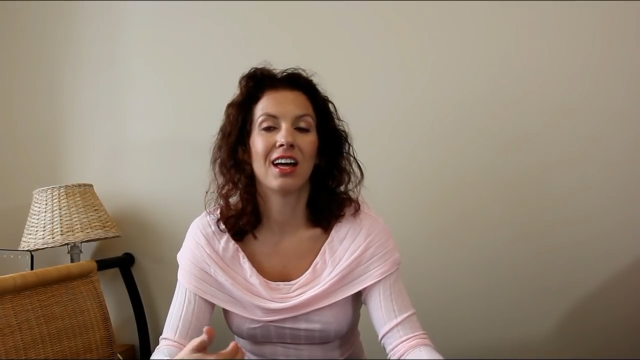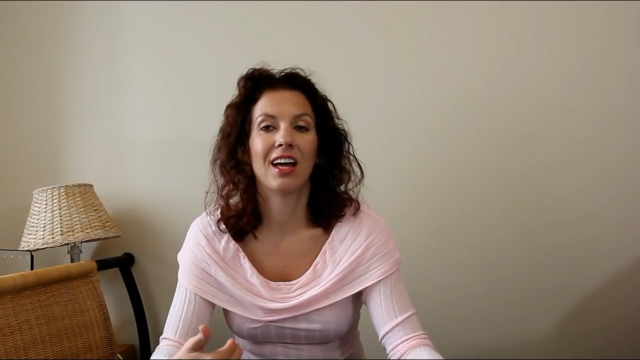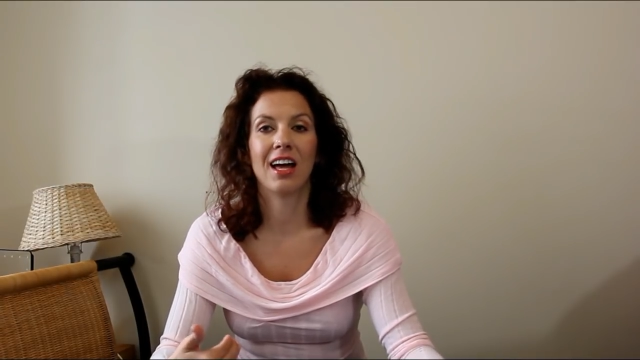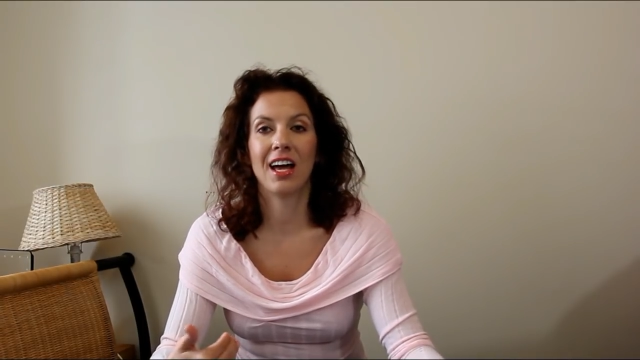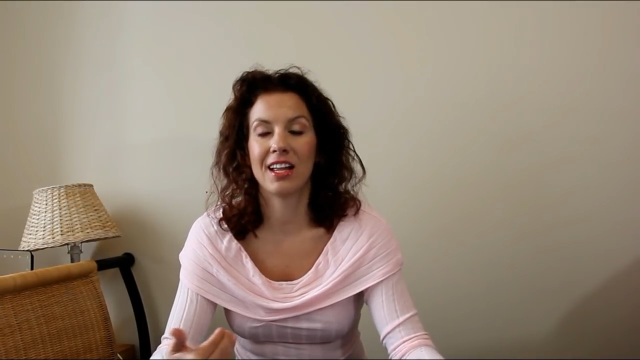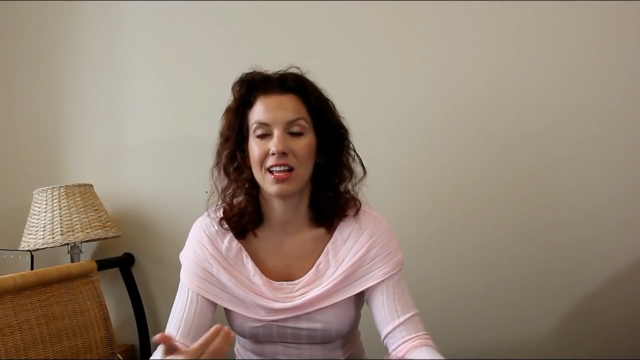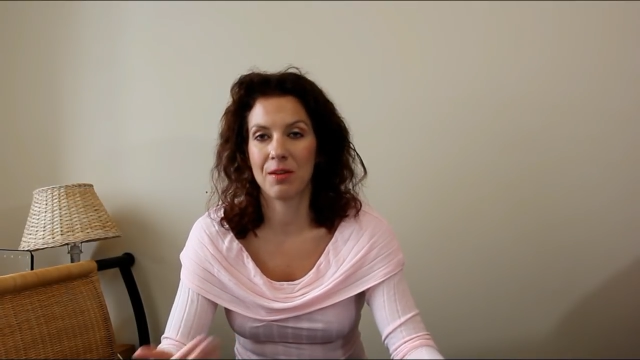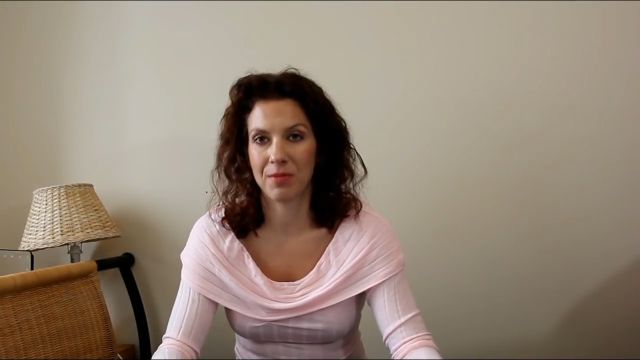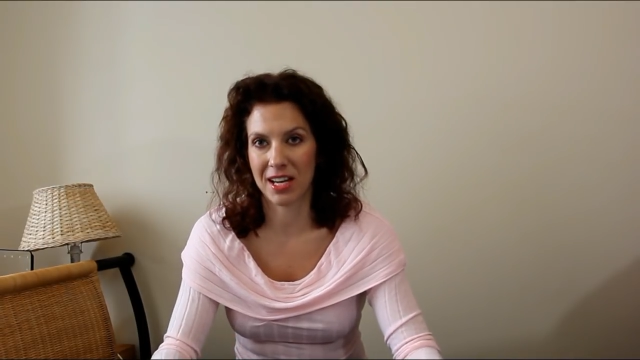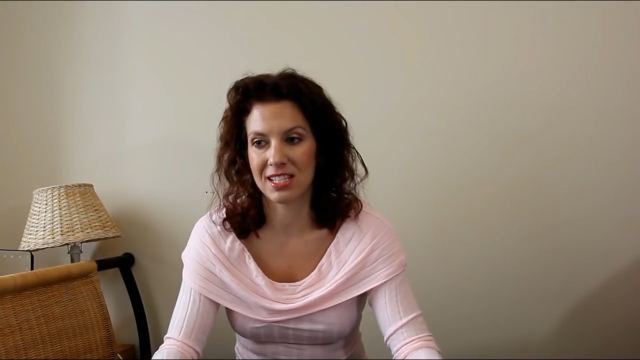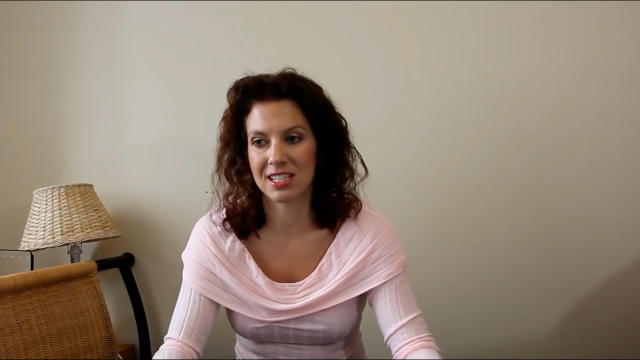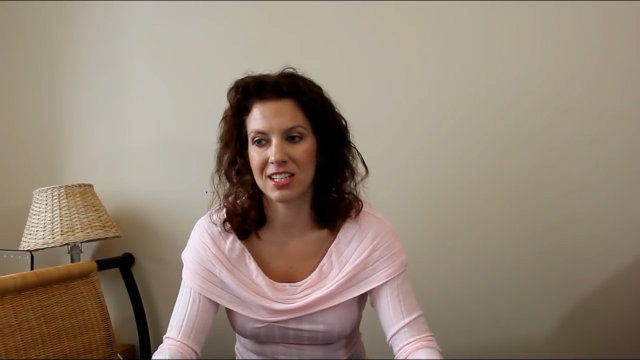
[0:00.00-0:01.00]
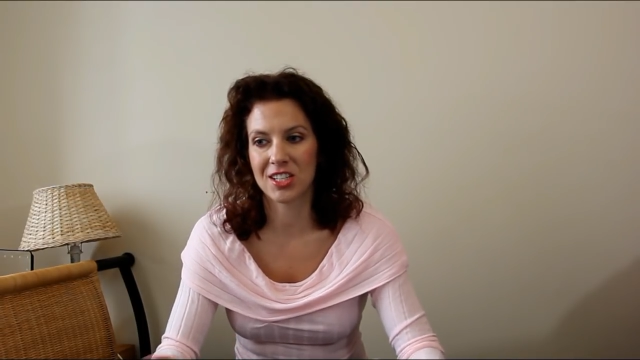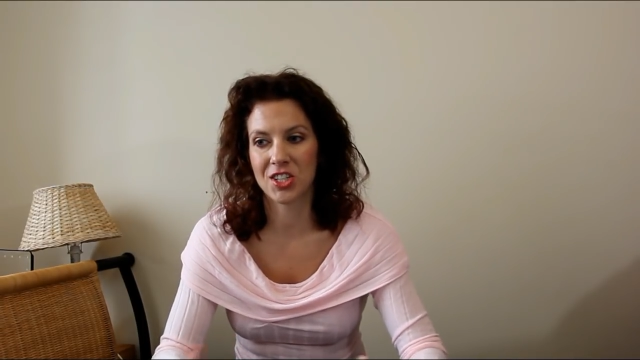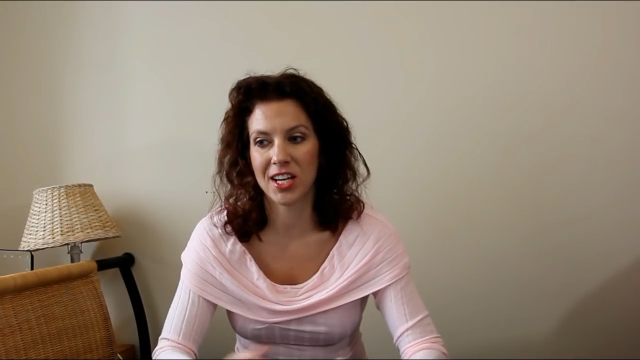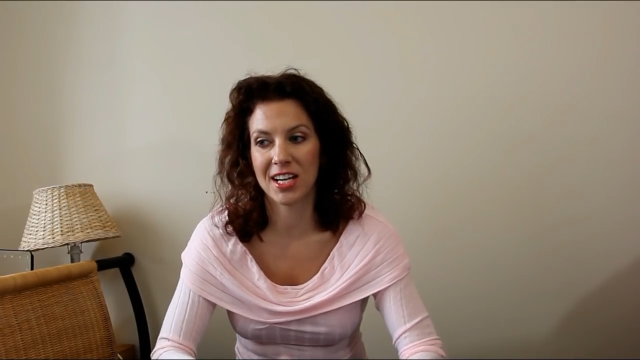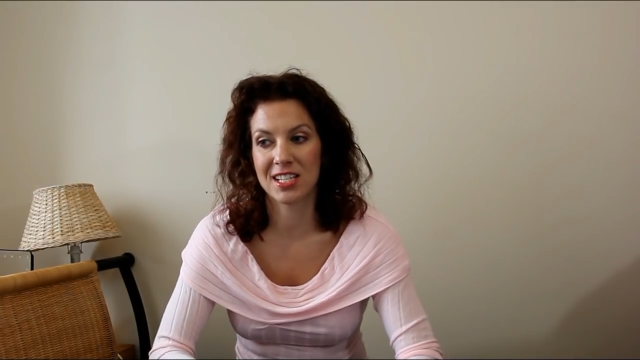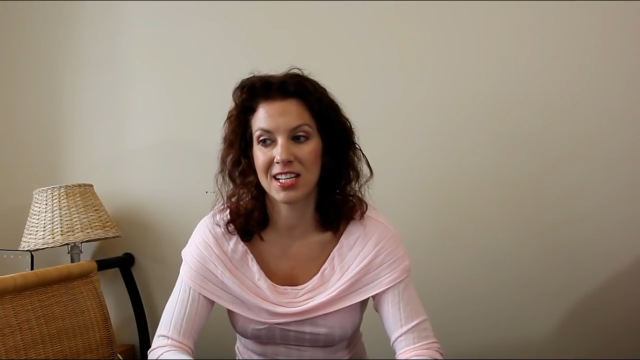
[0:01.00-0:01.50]
and I'm guessing she
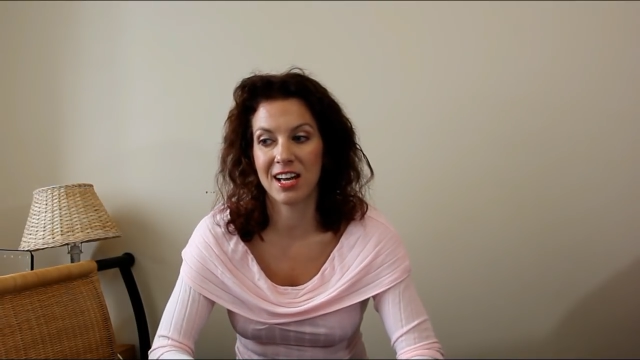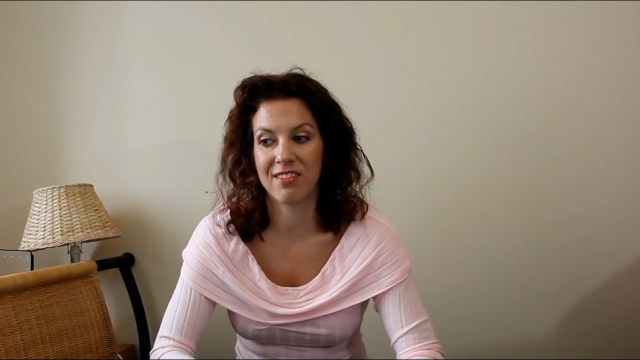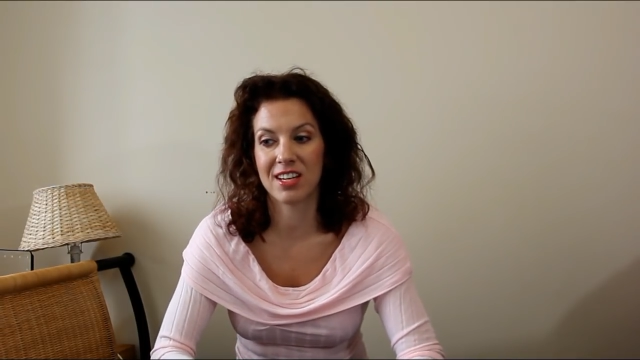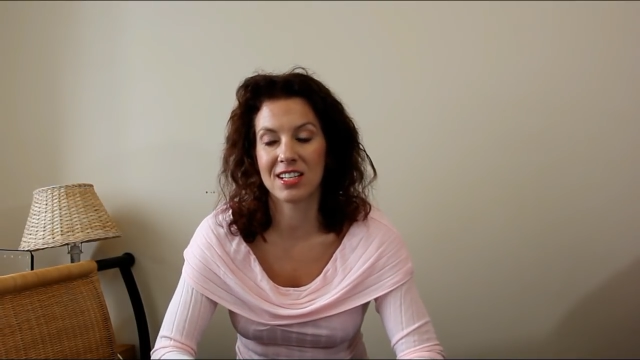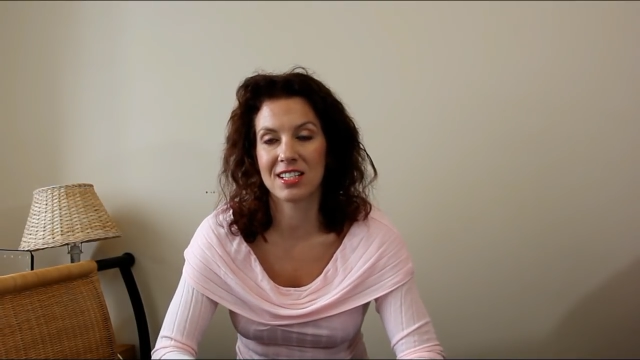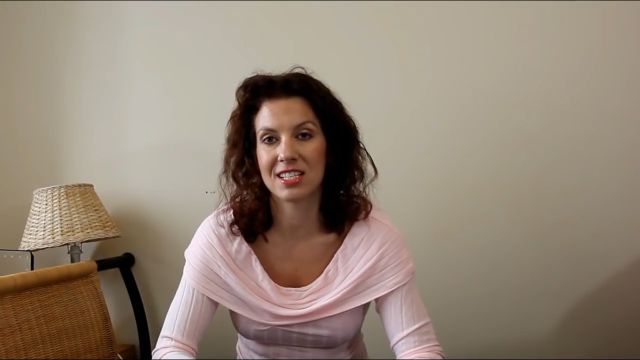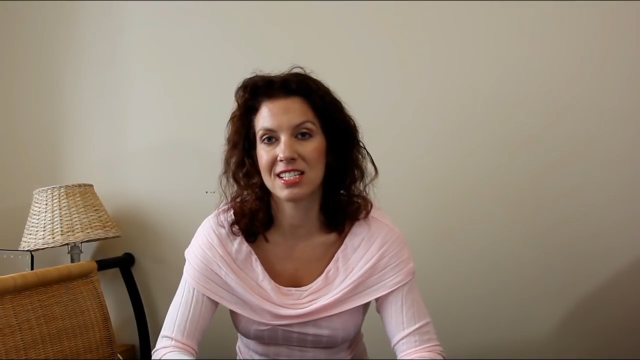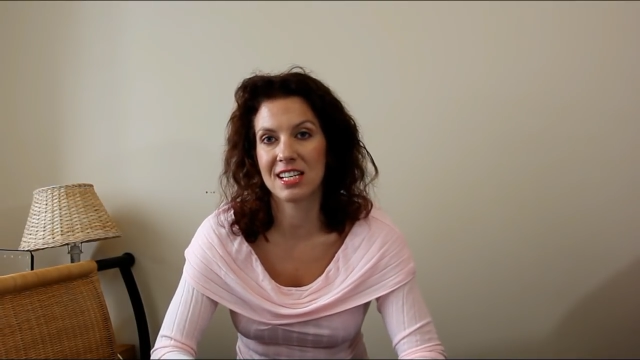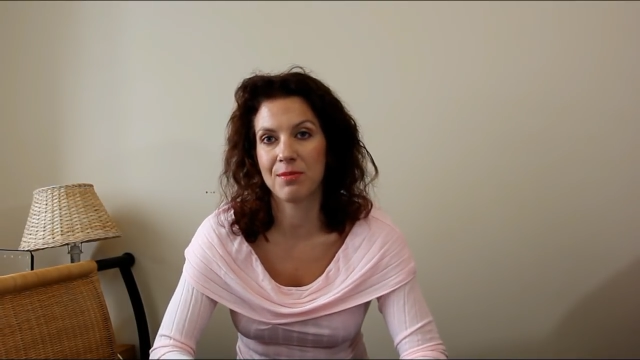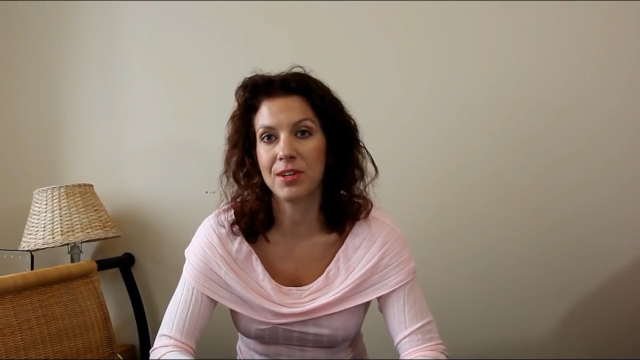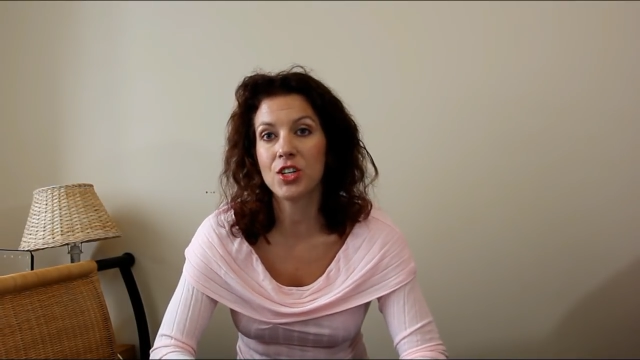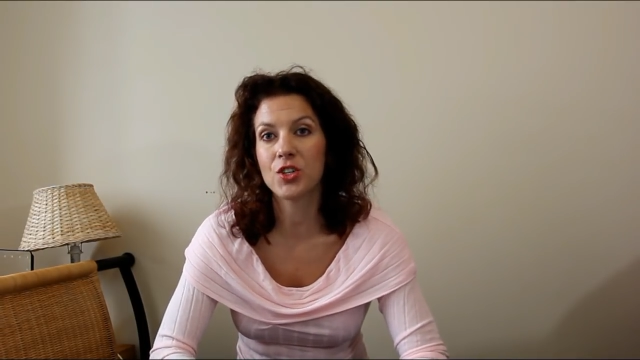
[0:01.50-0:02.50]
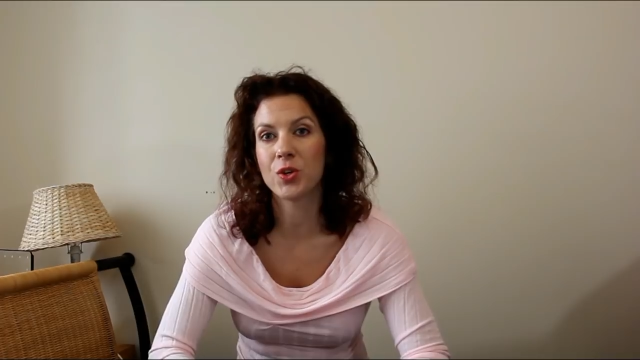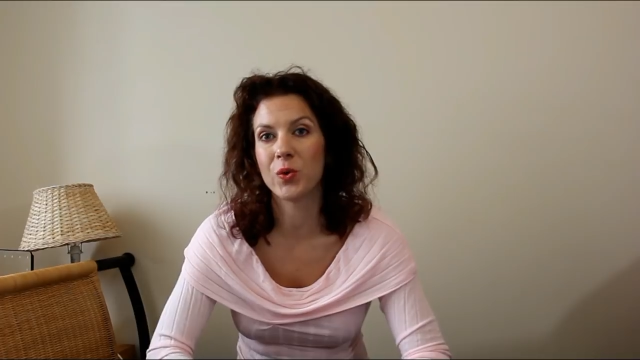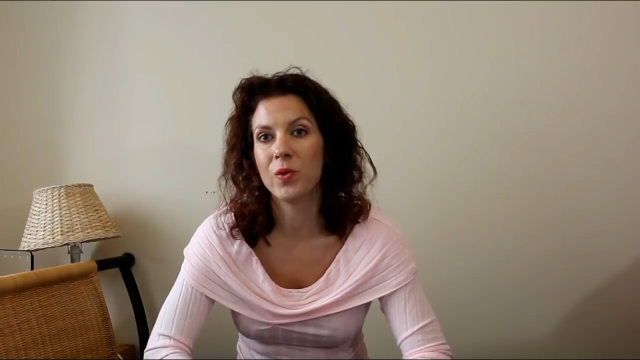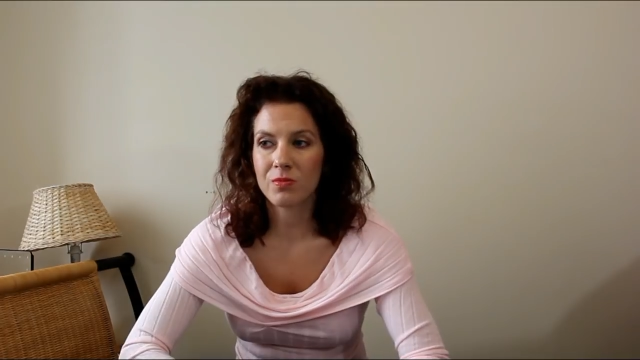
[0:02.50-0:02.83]
is having the same issue.